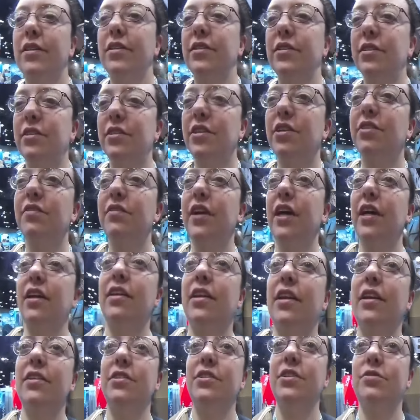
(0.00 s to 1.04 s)
I see you've got a
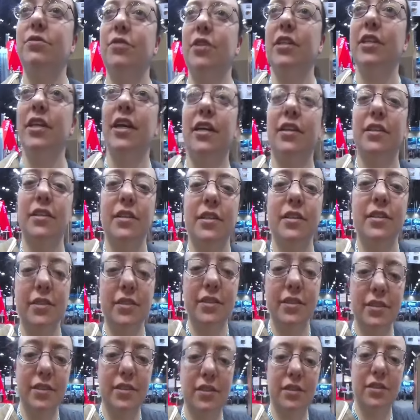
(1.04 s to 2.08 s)
lot of different
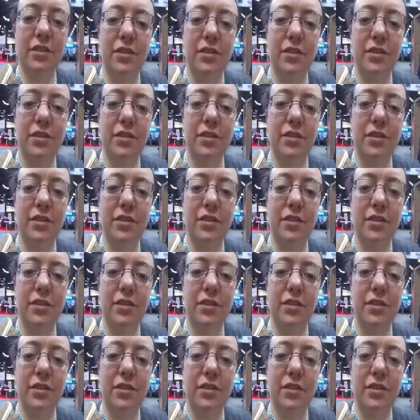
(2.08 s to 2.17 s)
colors.